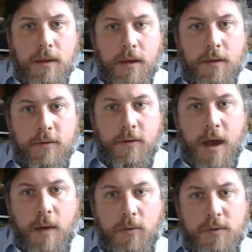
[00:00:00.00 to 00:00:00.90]
And so
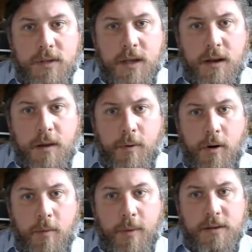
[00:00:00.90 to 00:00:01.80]
that will set up
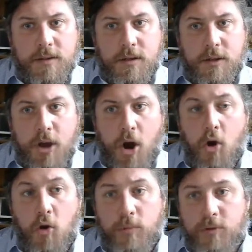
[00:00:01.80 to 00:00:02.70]
our basically
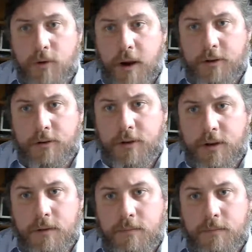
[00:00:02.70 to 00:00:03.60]
home
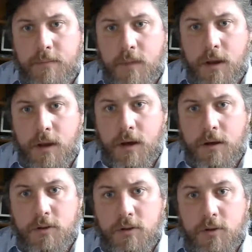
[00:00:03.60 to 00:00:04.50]
directory
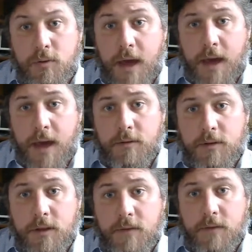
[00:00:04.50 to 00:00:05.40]
to that
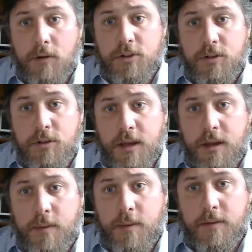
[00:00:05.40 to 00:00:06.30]
default
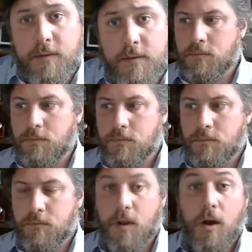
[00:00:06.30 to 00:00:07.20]
geodatabase.
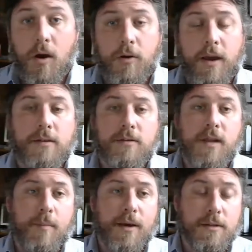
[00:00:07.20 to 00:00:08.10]
Okay, so that
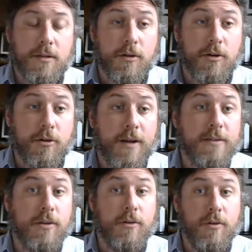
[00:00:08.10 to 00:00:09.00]
basically creates a
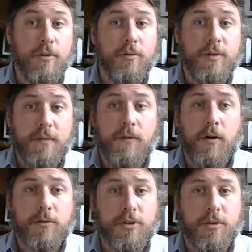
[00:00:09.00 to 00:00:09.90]
new default
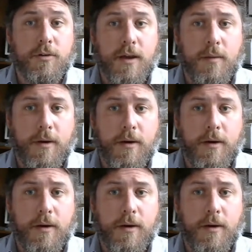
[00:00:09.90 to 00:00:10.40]
geodatabase.